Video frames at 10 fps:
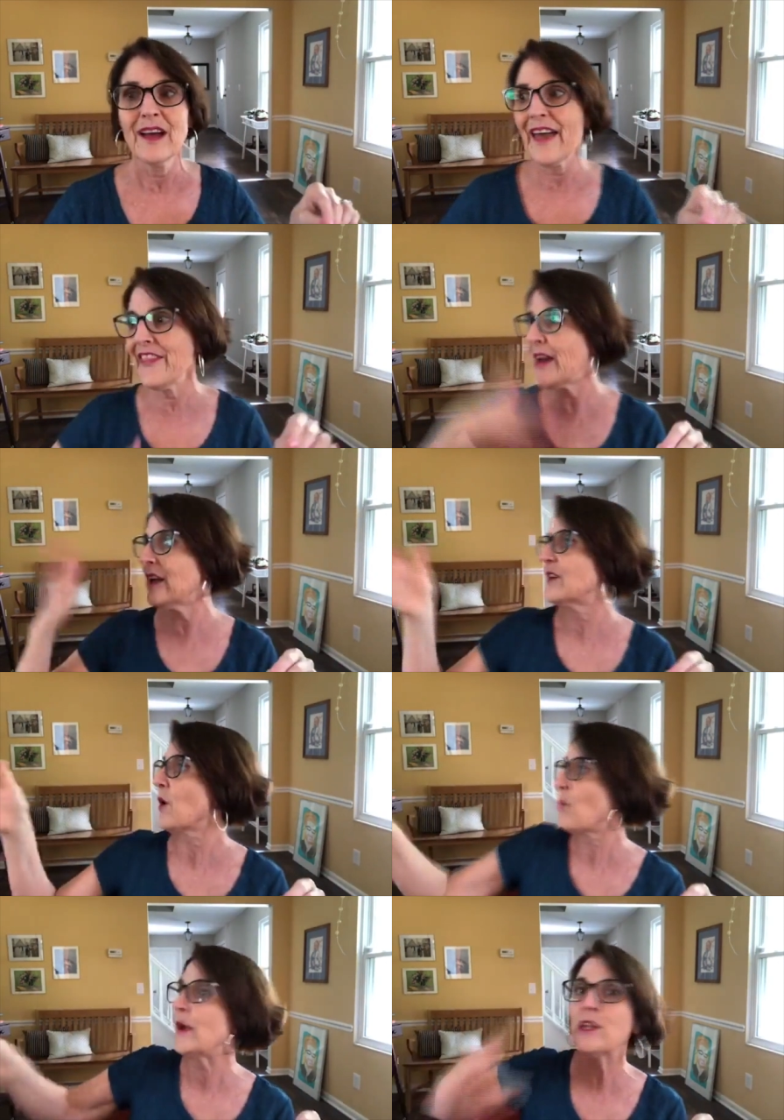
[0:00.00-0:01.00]
and then
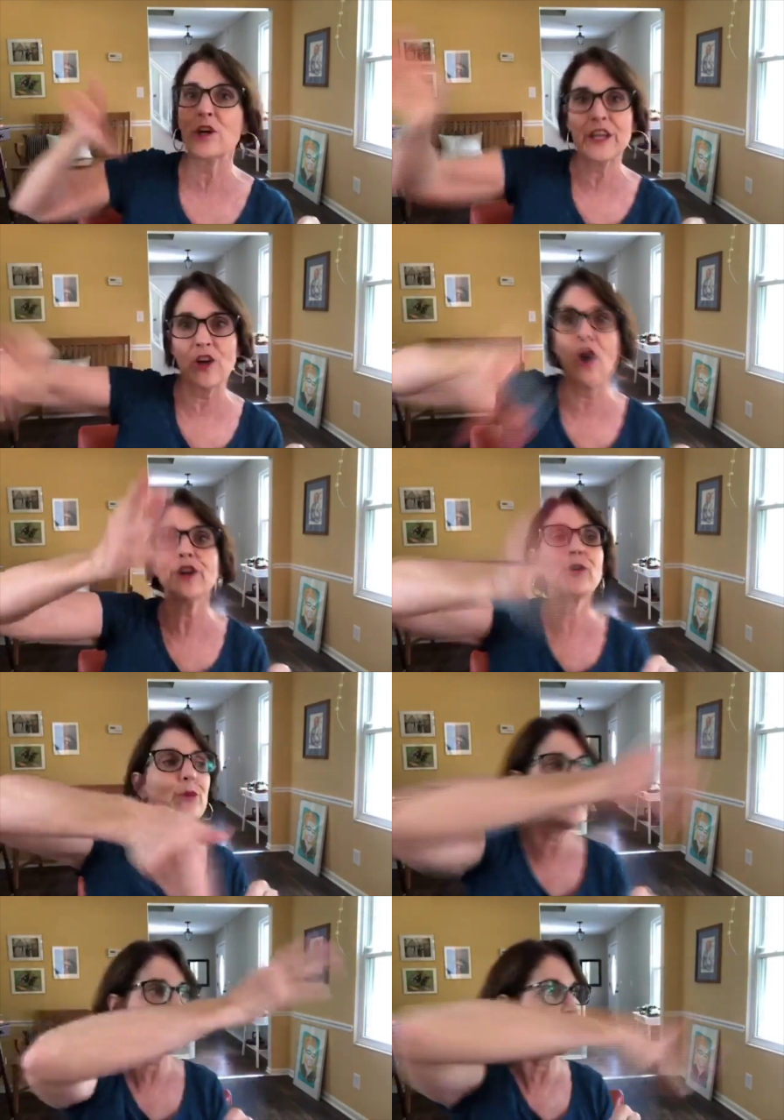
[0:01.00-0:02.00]
we look at all your
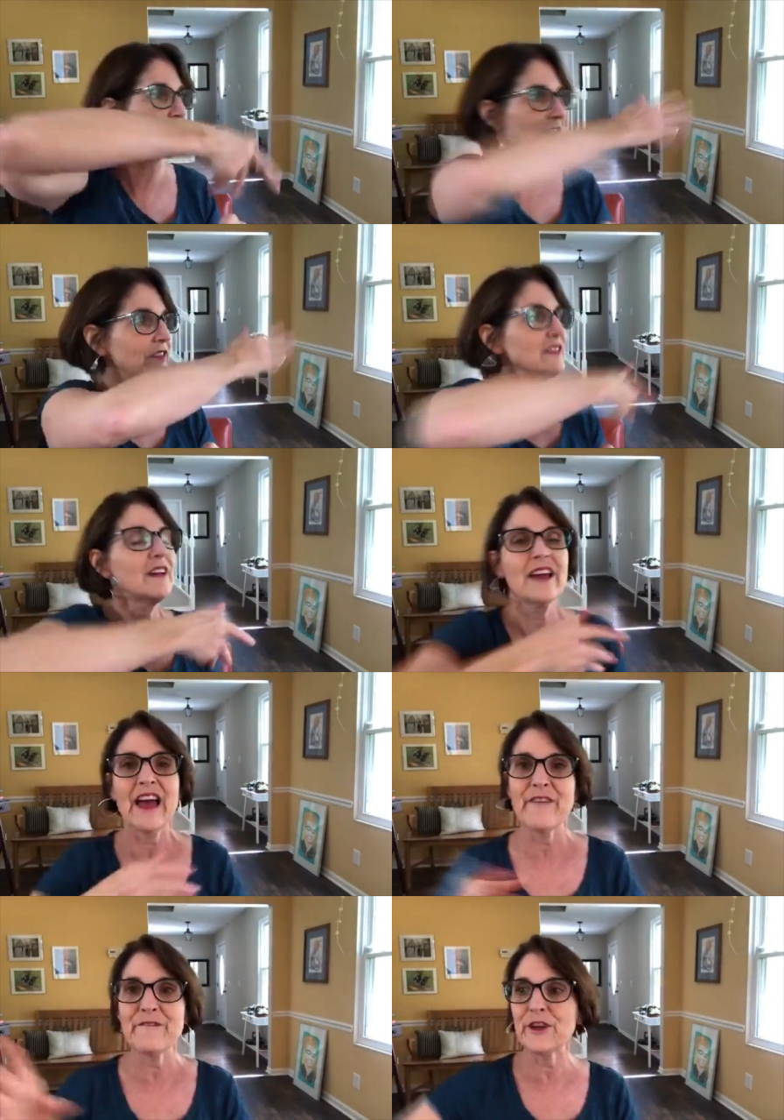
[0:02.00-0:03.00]
resources
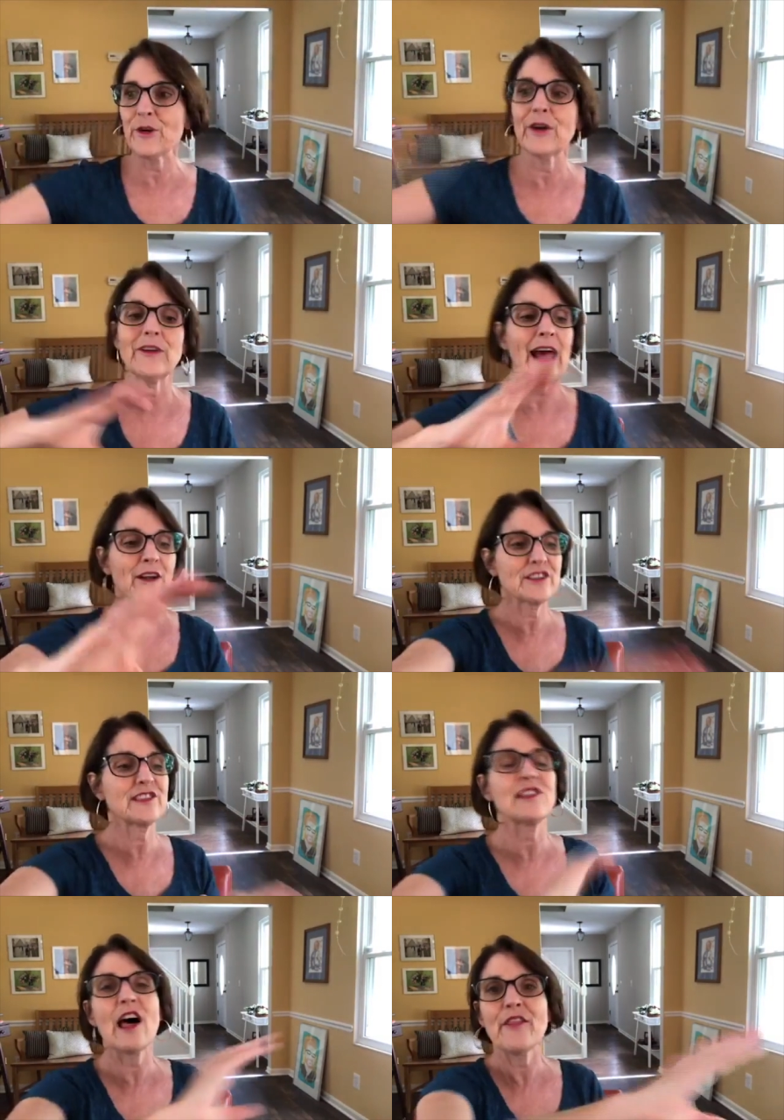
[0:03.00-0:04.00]
and figure out how to
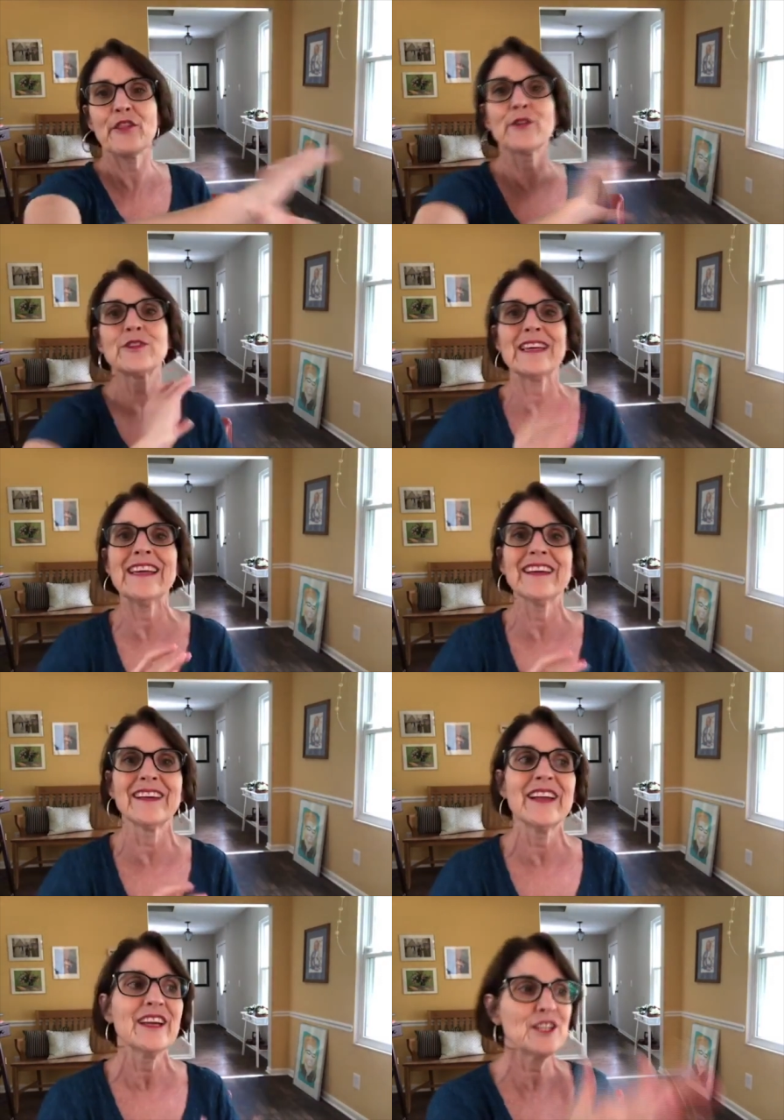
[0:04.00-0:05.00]
slot those
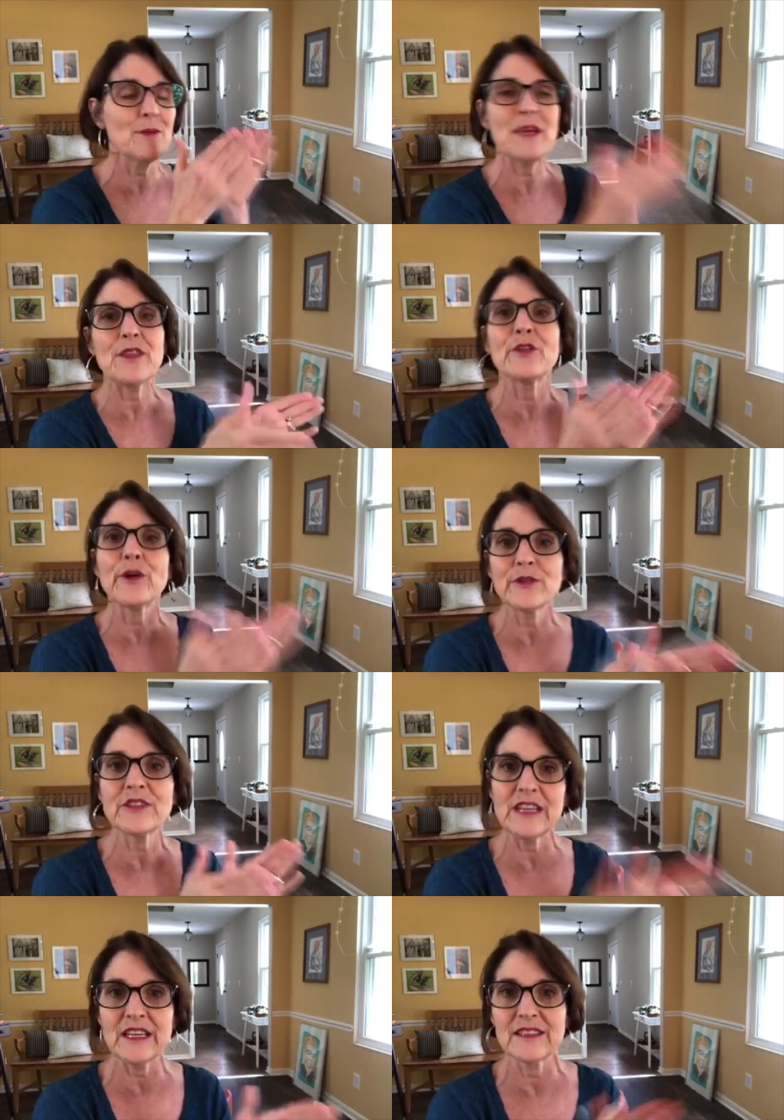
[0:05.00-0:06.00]
in to meet those
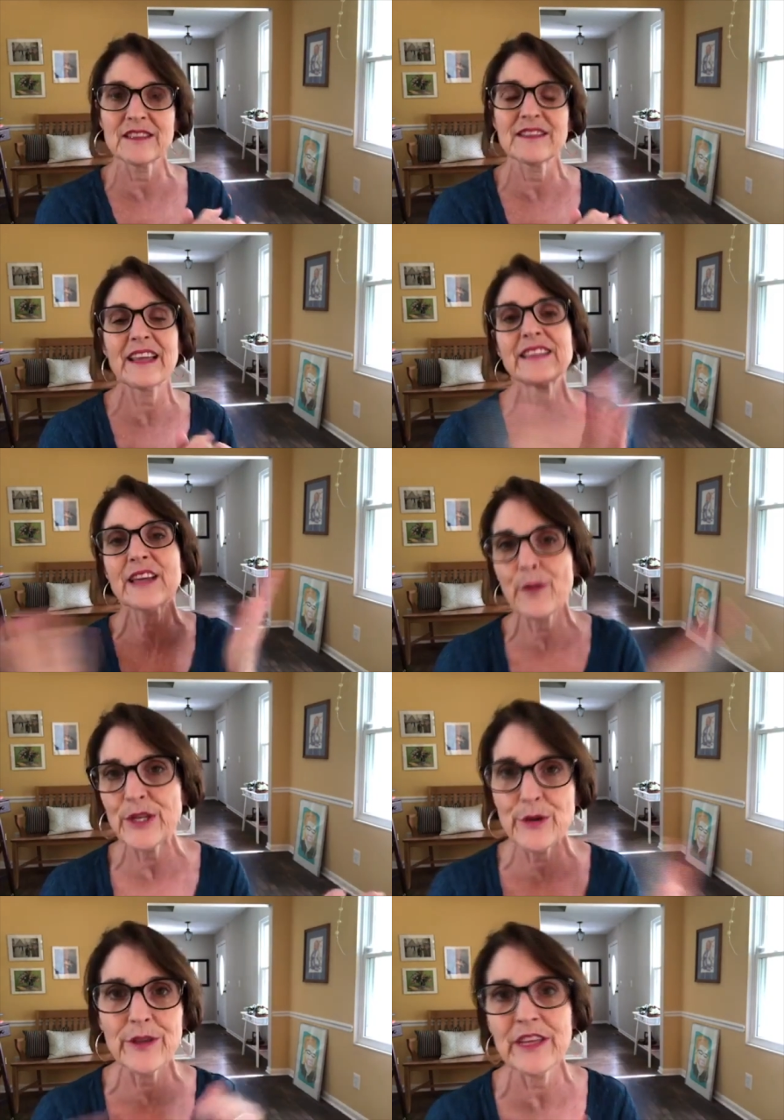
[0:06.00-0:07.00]
needs. That's how we
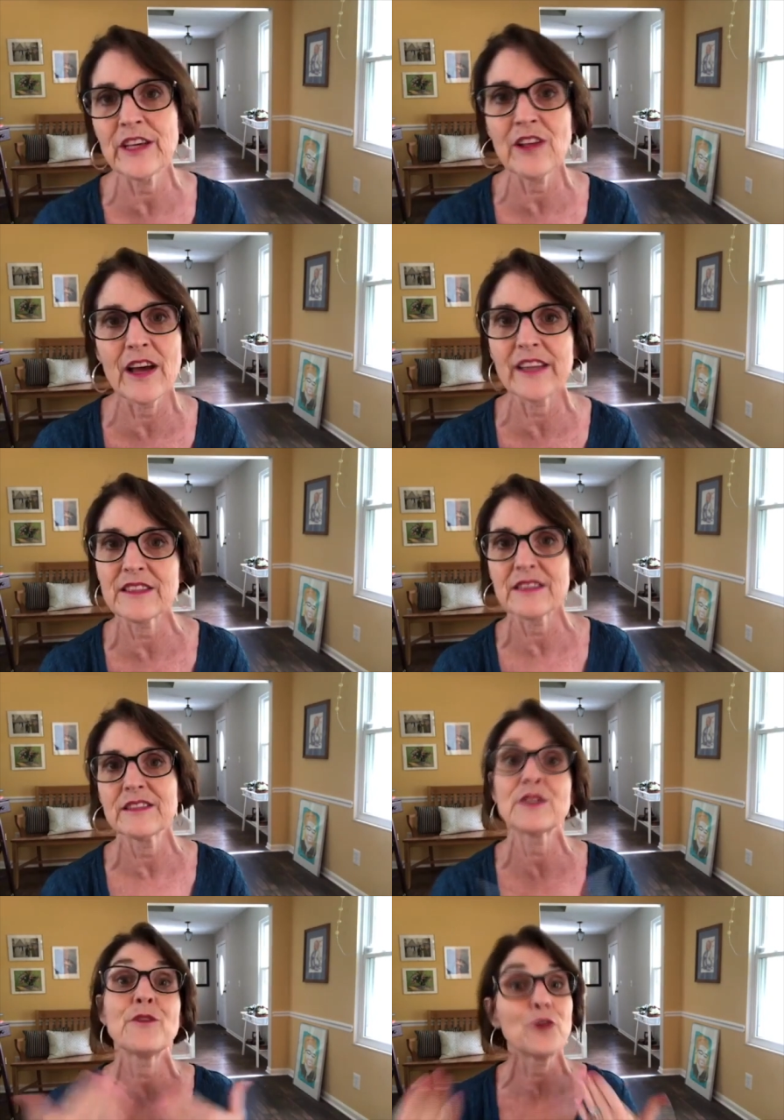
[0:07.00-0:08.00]
do it in the Alliance.
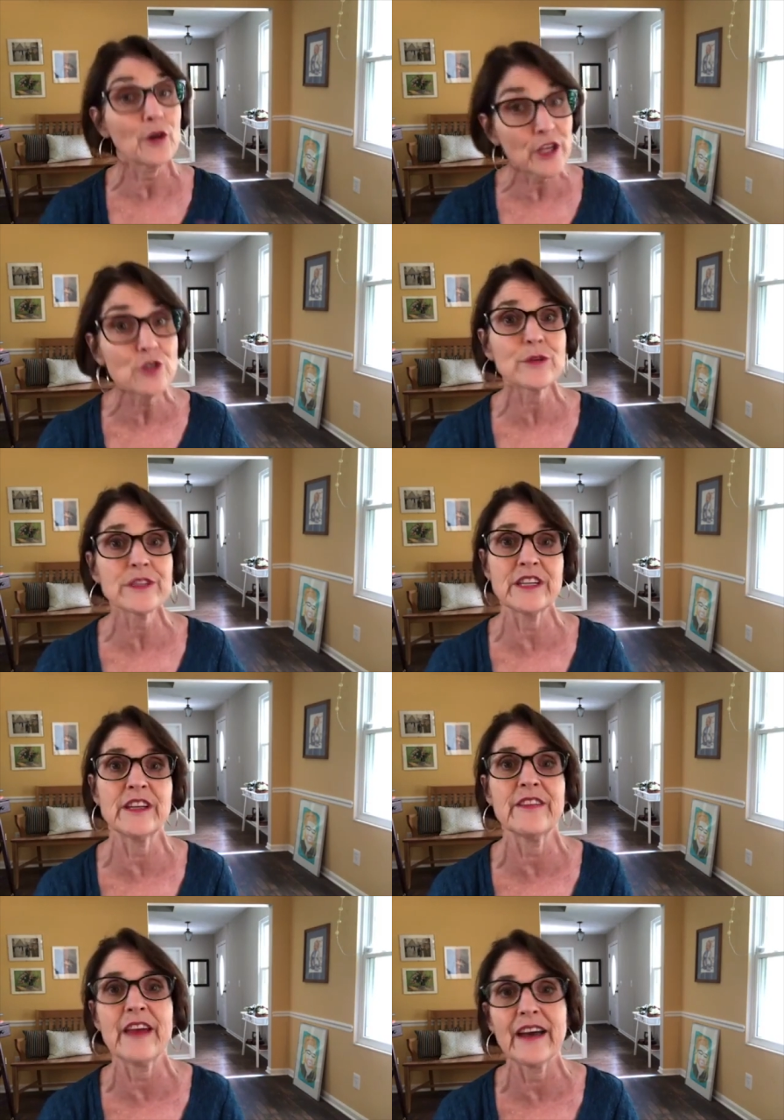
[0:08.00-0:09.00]
So if you're interested
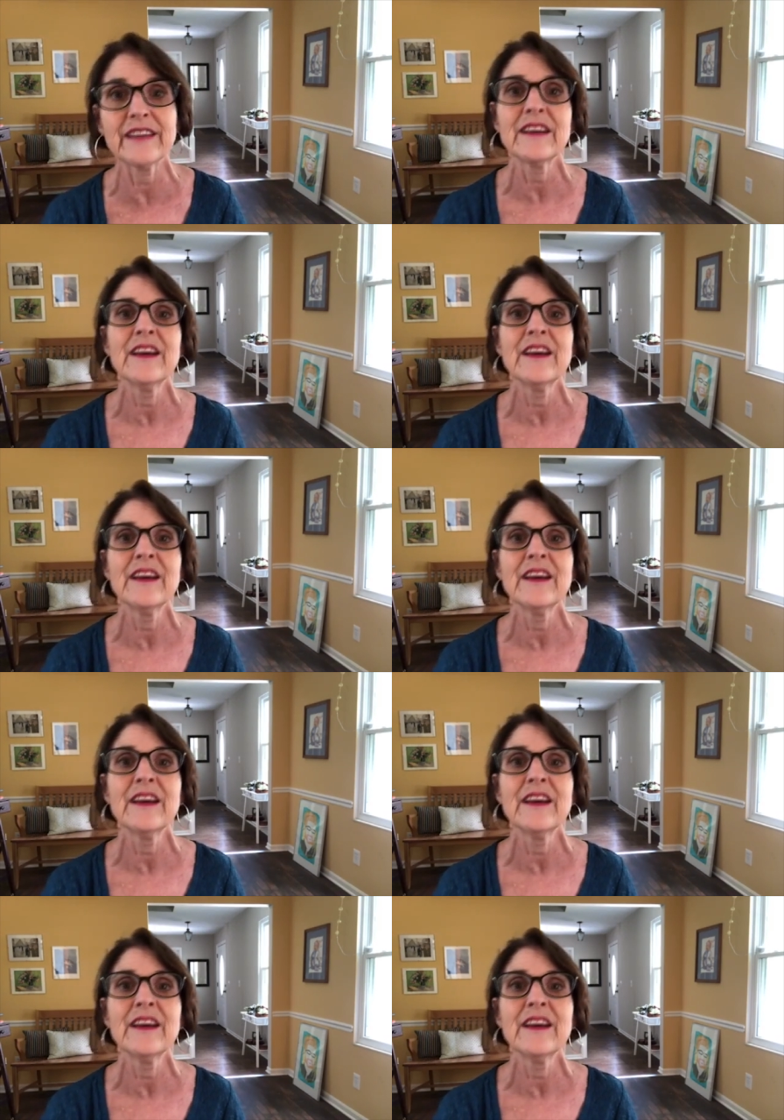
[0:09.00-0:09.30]
in that,